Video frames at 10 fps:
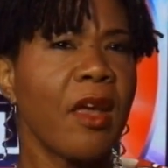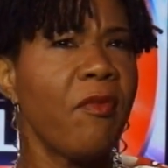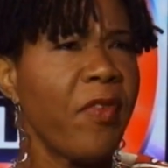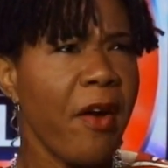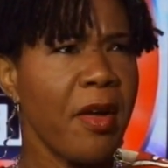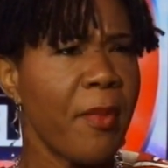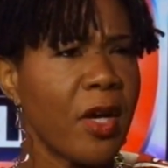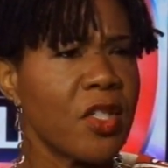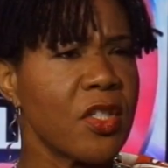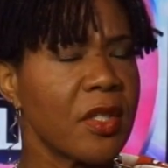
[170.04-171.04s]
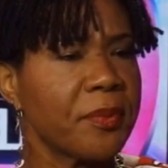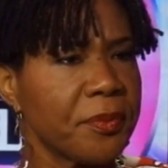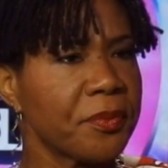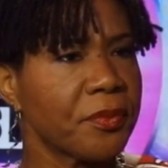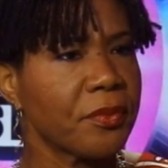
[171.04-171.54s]
You got very
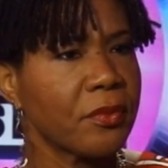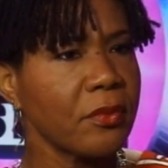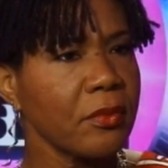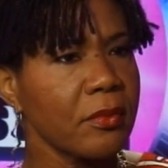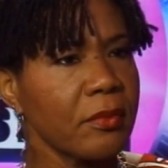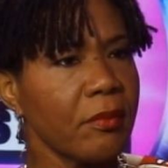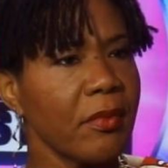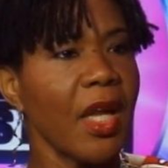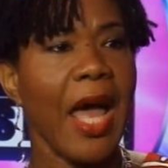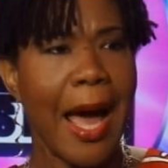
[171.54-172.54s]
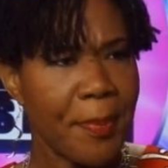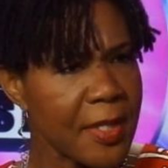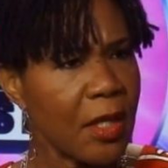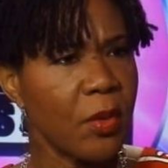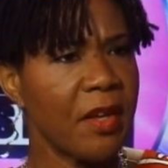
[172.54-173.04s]
personal in this one.
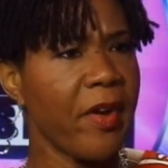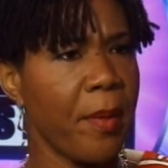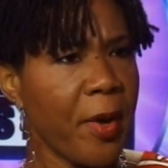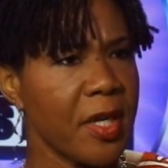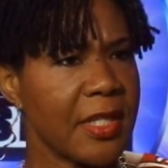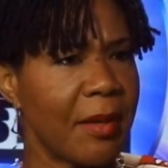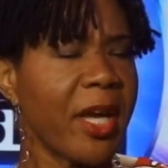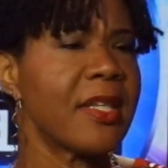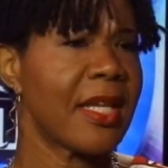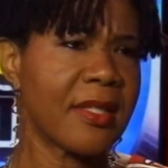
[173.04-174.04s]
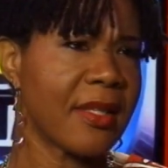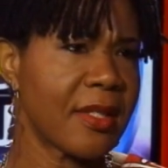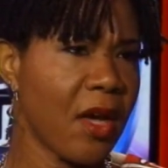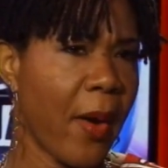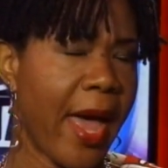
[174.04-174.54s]
Absolutely very personal, because
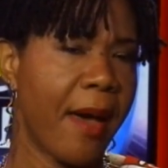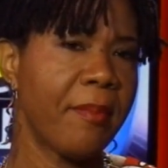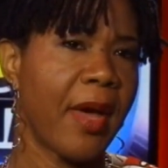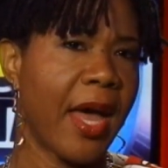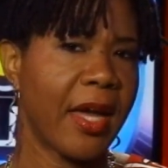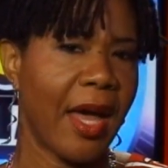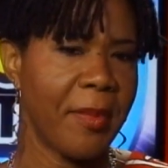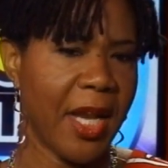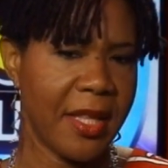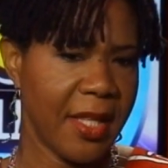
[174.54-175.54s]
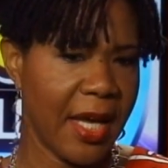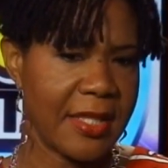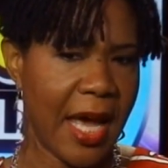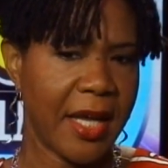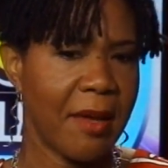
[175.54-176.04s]
that's how I am. I mean, I think
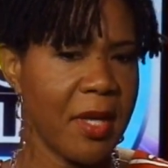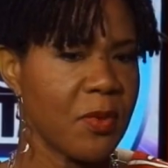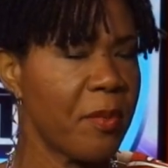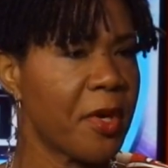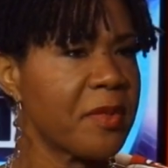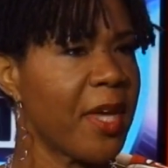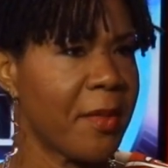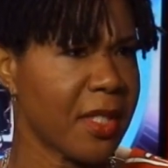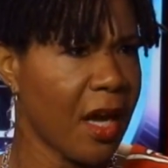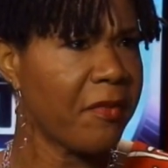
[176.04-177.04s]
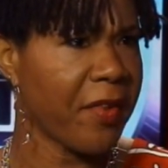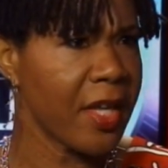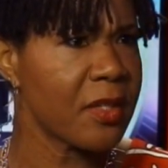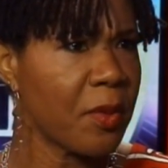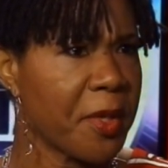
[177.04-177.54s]
as academics, we must be able to
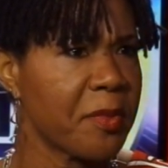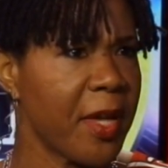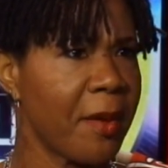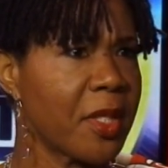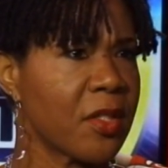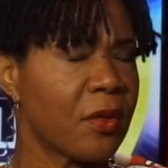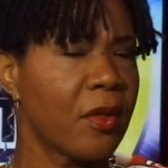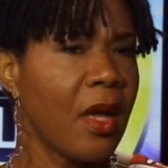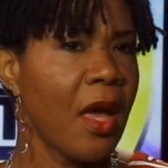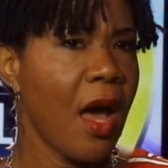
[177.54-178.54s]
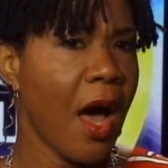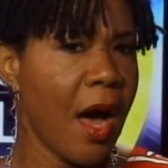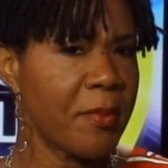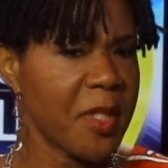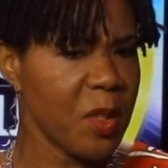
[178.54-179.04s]
confess. We must be able to
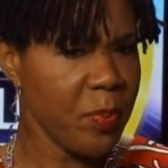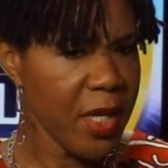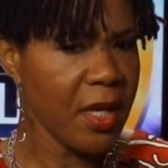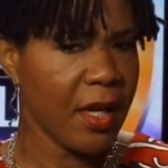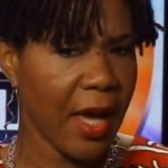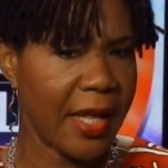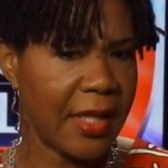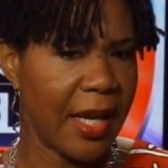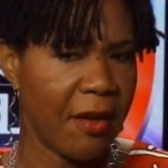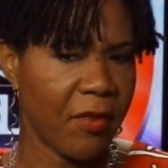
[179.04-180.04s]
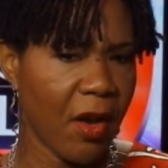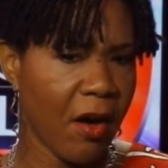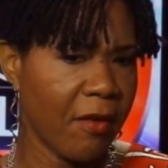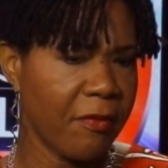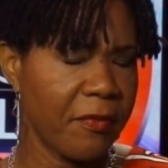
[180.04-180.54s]
speak at the level
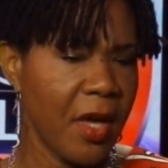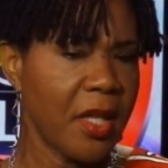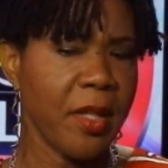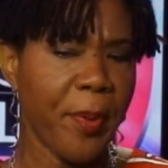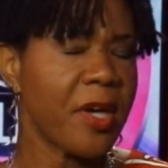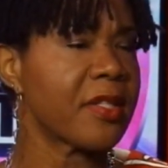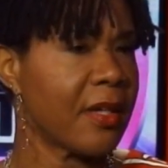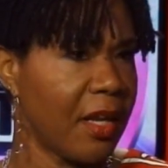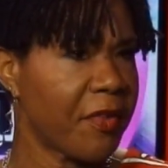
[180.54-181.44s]
of the personal